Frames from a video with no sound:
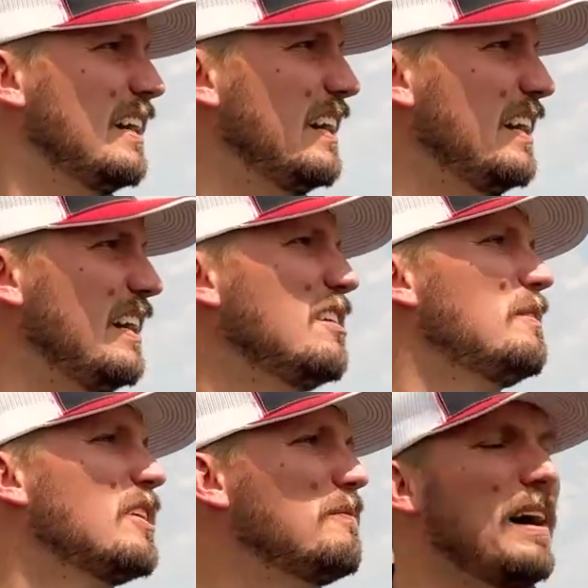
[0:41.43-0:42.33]
And
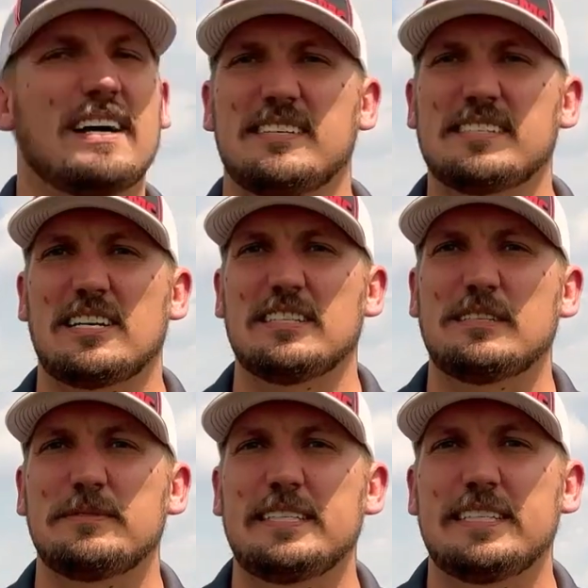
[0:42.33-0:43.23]
about a mile south
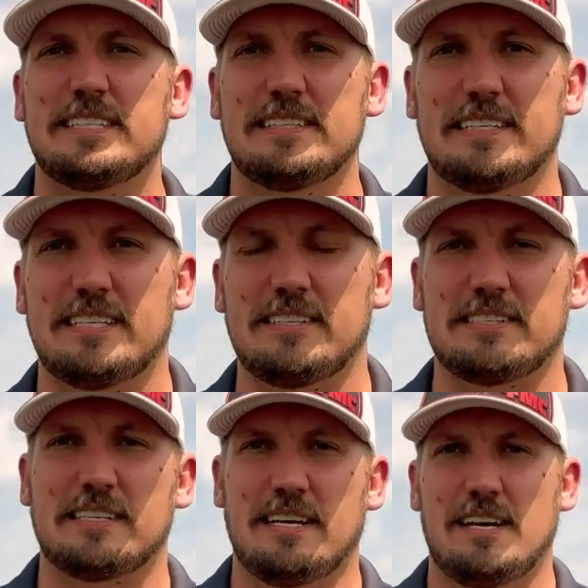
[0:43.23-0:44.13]
of me here, there's